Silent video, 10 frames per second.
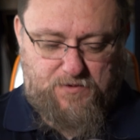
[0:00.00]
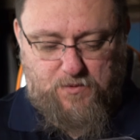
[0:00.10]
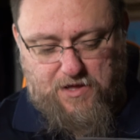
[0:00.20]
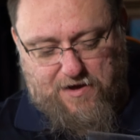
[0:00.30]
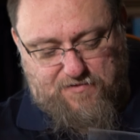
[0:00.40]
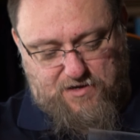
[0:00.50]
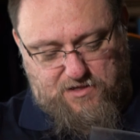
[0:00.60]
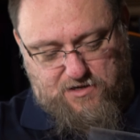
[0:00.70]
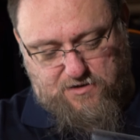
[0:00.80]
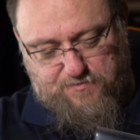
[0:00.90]
with
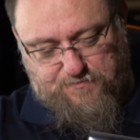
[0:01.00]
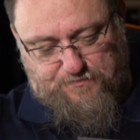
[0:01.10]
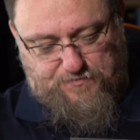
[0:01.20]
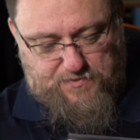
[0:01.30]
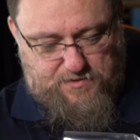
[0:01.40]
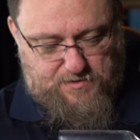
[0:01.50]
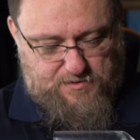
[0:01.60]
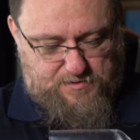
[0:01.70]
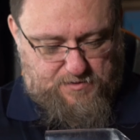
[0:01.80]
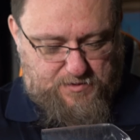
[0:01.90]
having the
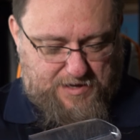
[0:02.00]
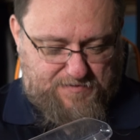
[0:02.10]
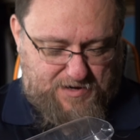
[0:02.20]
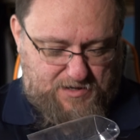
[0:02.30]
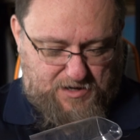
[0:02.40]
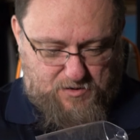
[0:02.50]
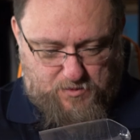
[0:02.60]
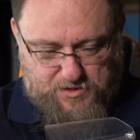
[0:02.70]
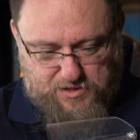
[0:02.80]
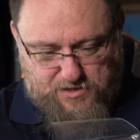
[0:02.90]

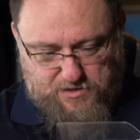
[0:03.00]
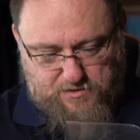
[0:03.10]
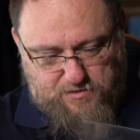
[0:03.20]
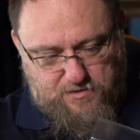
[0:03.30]
with the